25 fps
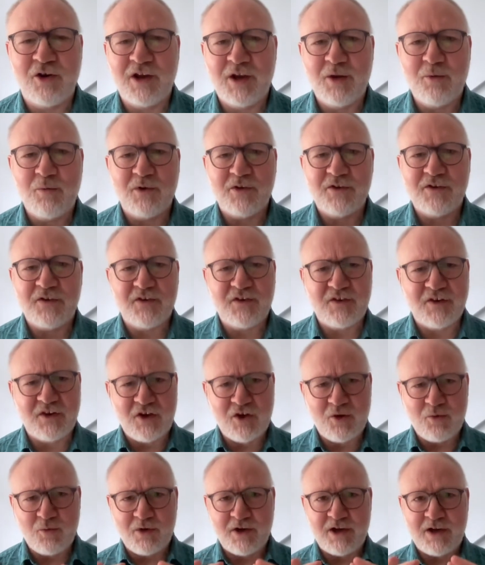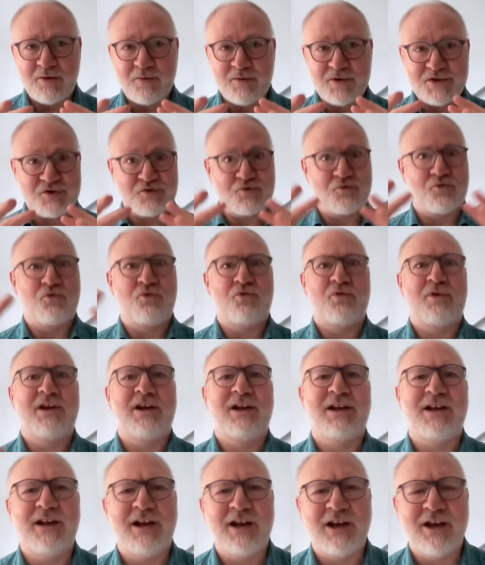He wanted to know what he was
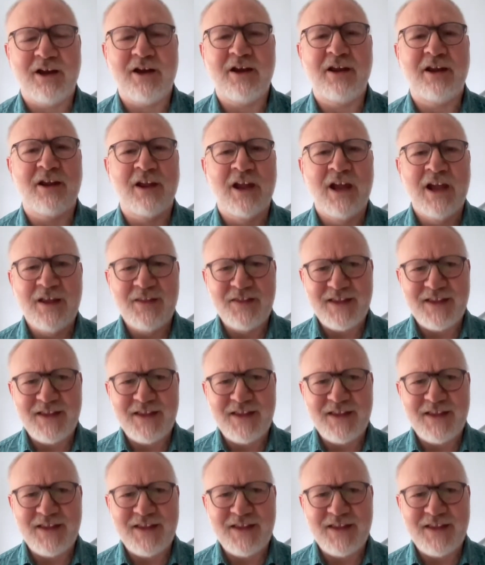really like,